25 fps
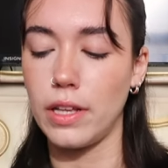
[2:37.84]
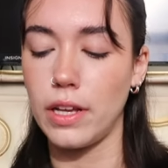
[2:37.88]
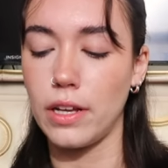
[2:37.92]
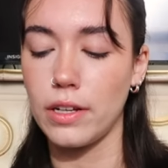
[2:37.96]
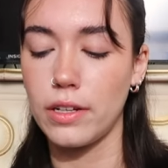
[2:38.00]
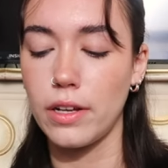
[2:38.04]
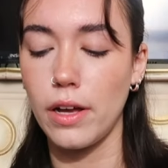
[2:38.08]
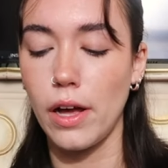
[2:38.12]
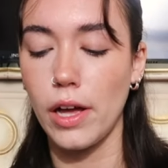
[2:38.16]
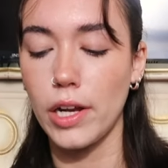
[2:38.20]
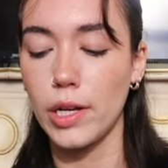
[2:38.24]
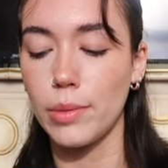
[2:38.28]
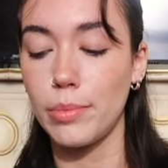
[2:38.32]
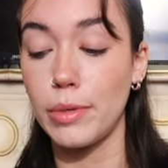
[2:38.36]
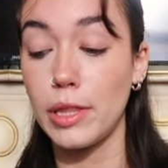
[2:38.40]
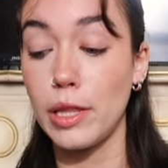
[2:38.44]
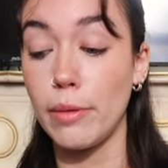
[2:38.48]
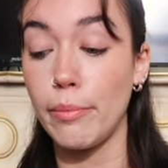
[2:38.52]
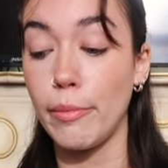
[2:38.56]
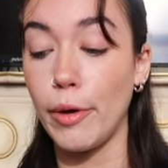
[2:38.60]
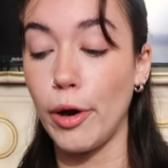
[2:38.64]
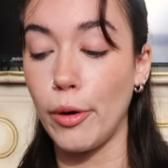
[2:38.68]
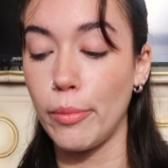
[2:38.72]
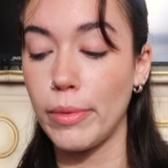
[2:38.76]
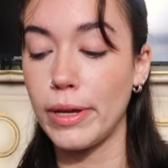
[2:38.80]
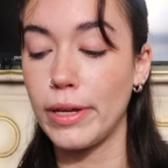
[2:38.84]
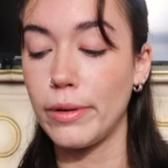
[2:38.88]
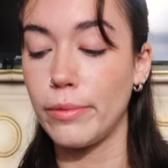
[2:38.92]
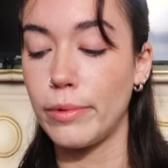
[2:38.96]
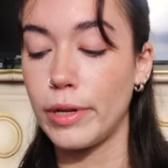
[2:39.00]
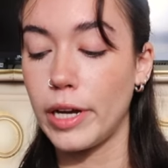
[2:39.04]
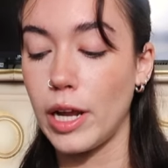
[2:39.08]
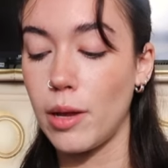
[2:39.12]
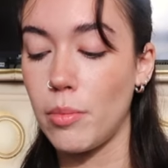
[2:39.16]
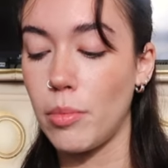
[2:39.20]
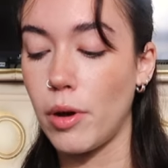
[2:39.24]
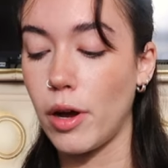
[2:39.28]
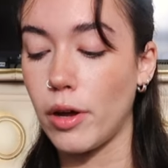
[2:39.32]
uh, caught up in the moment
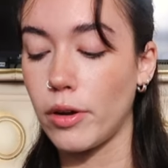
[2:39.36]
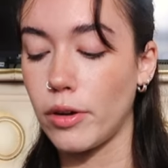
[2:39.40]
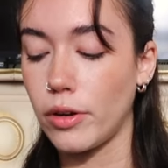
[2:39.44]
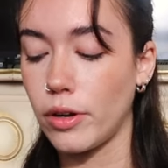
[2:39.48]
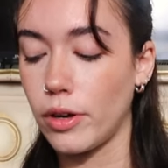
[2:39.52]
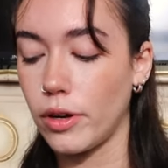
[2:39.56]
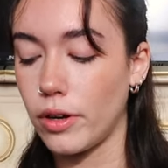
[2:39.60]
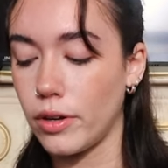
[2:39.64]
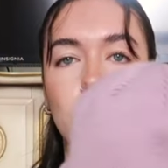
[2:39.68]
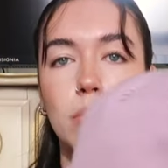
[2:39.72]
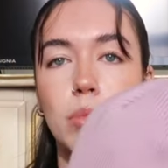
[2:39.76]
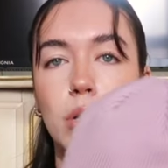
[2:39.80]
when I bought her.